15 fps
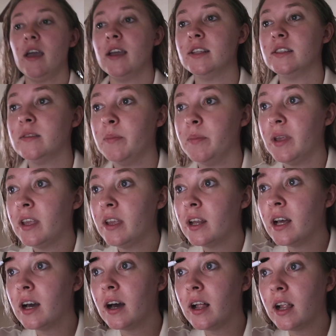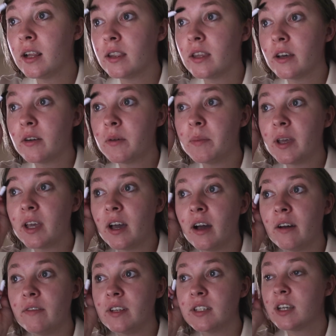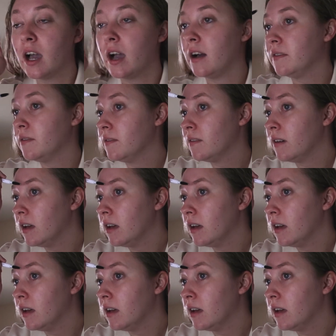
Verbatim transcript: it's been a little bit of a tough